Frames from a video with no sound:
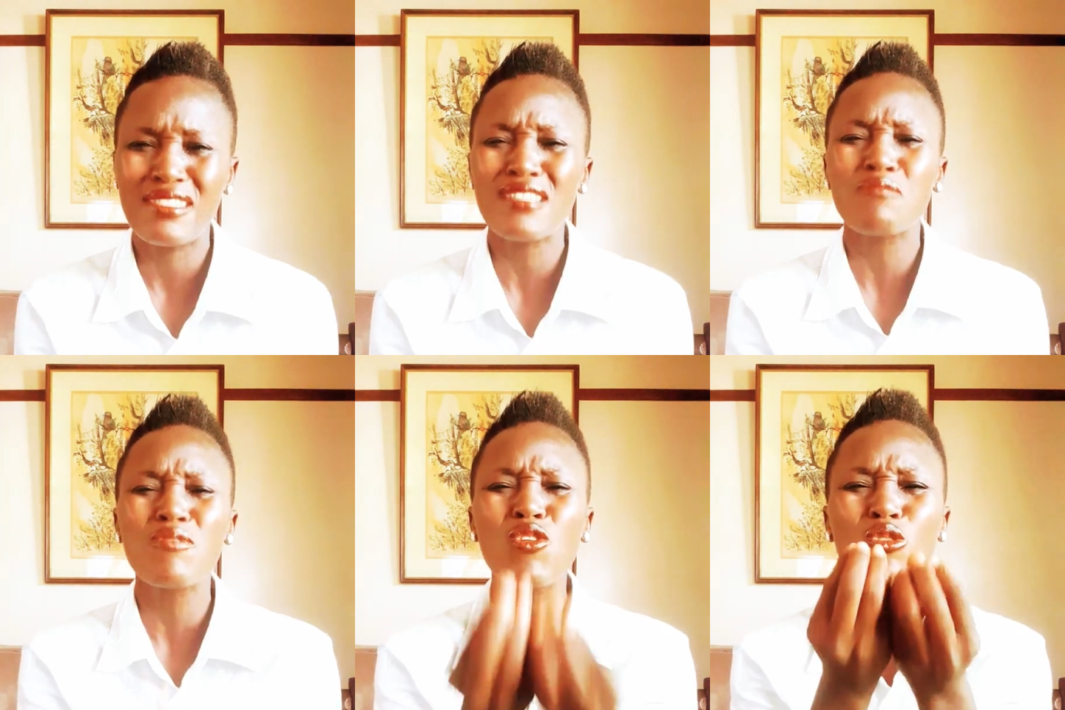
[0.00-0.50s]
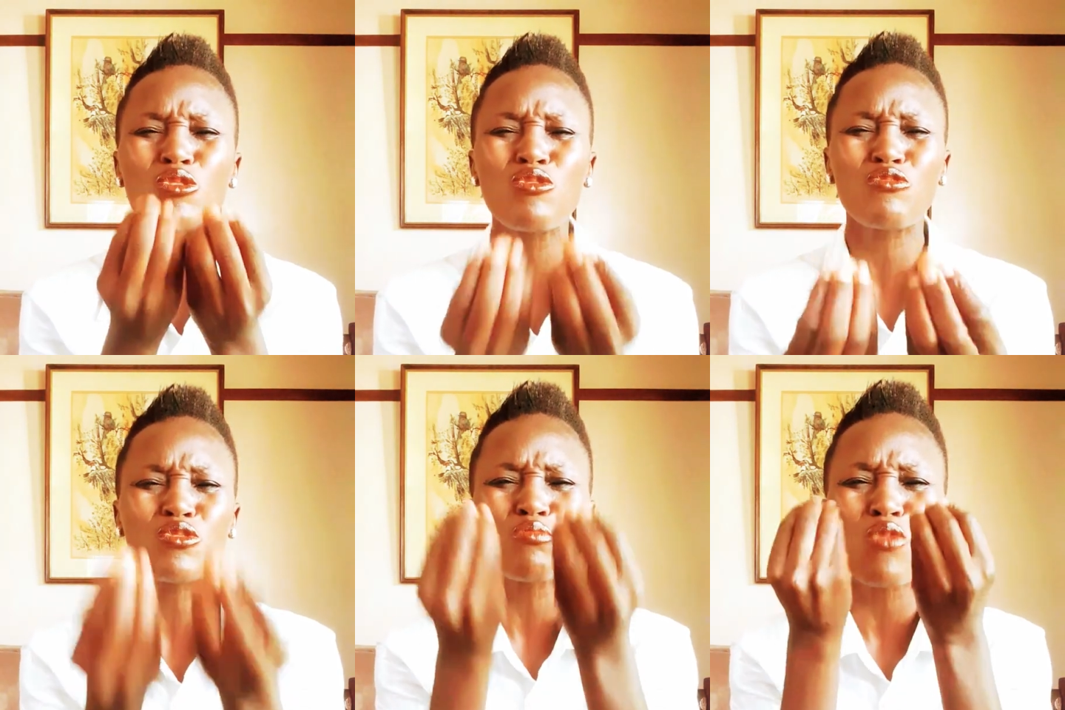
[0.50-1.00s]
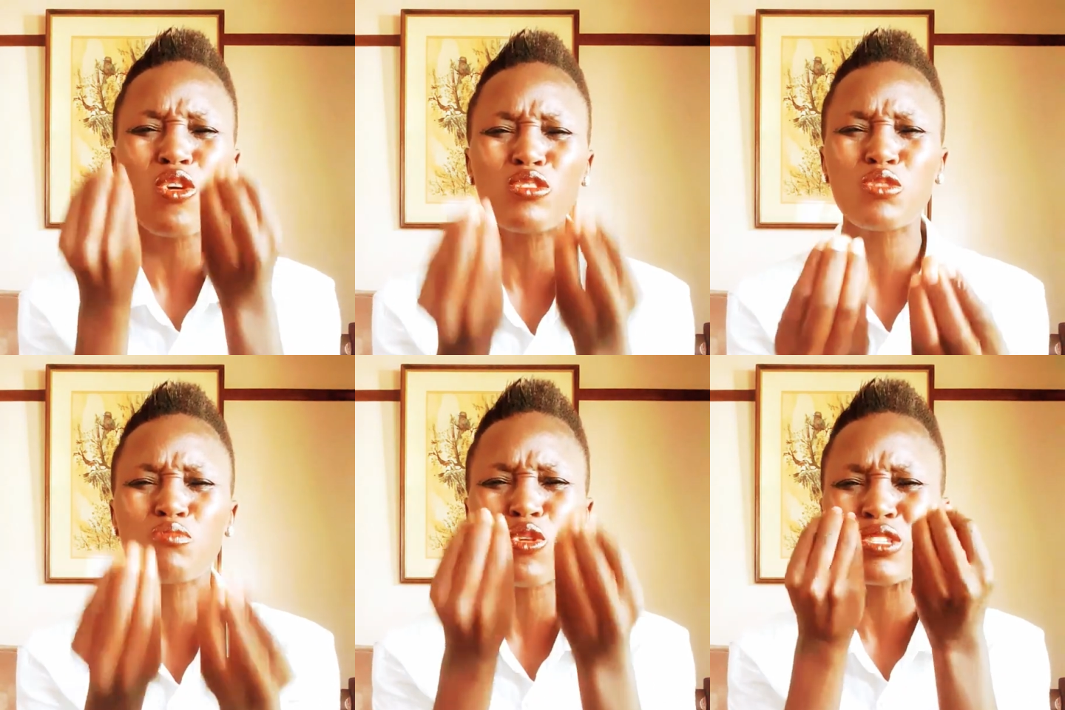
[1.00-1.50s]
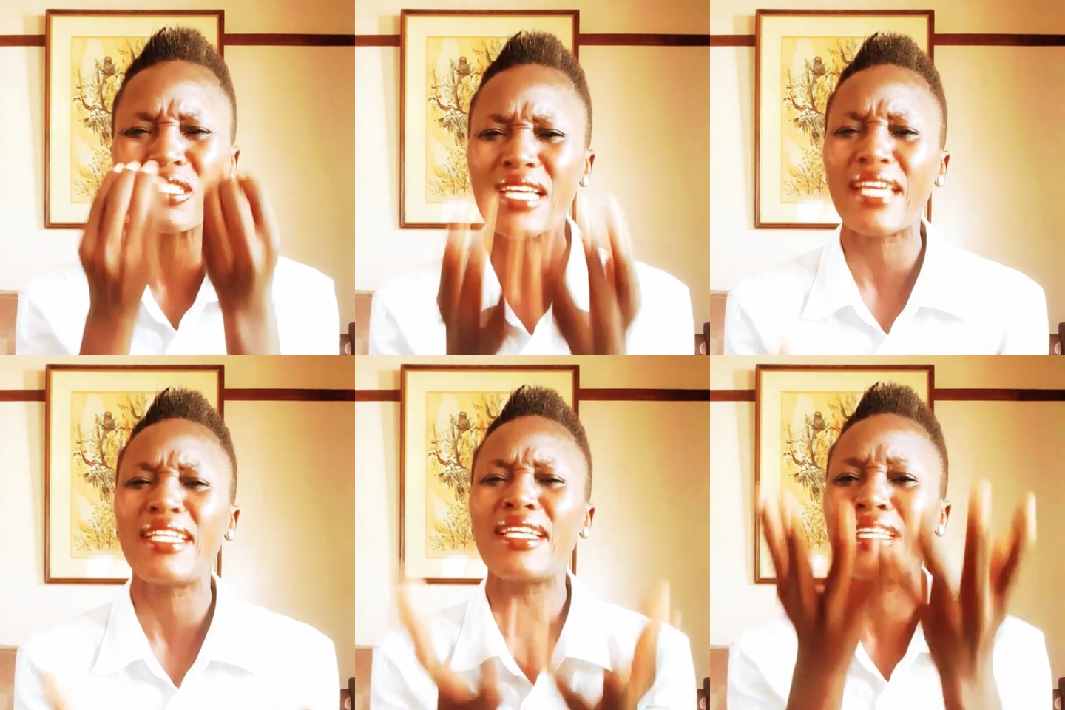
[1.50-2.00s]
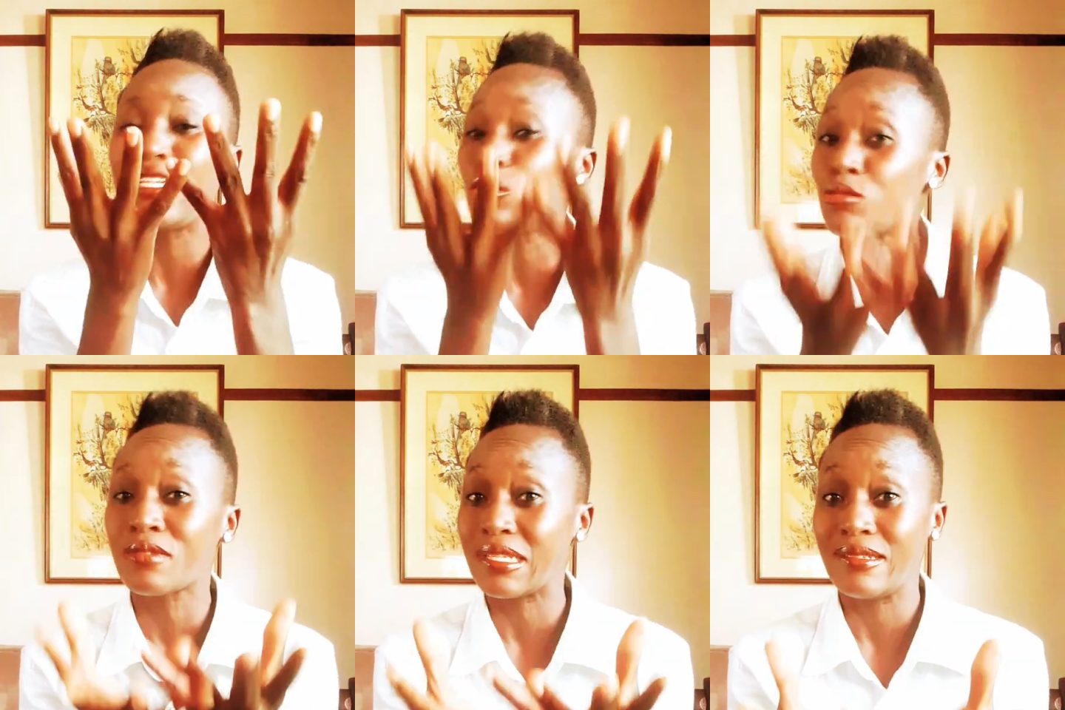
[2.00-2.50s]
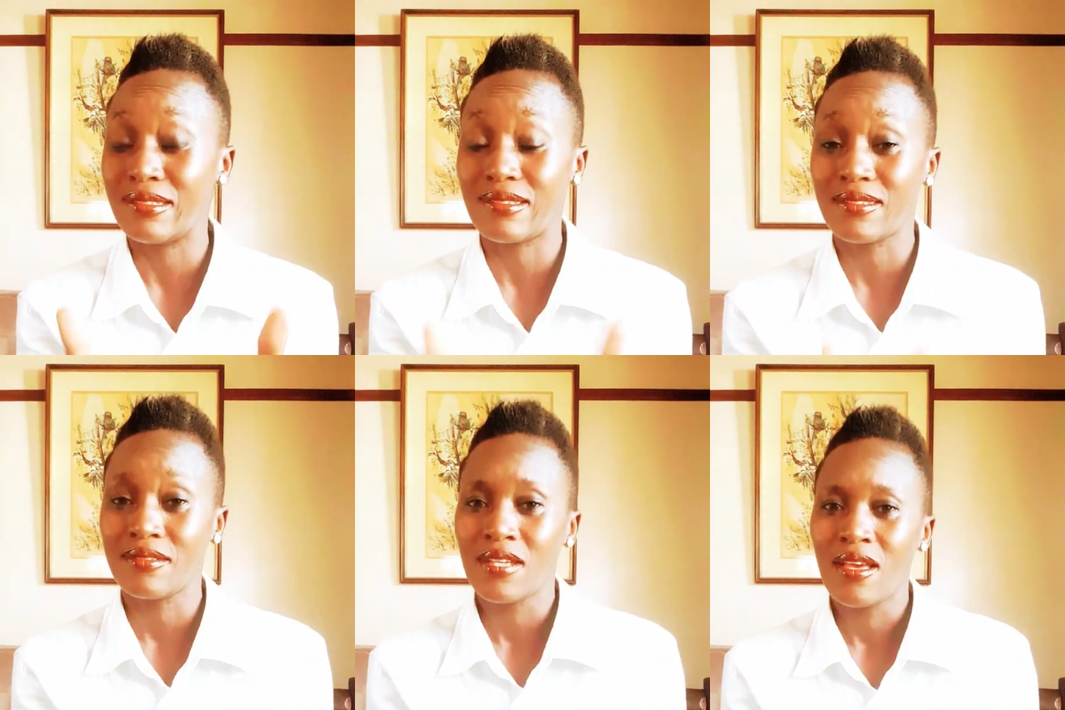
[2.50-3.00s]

just because of small, tiny little things.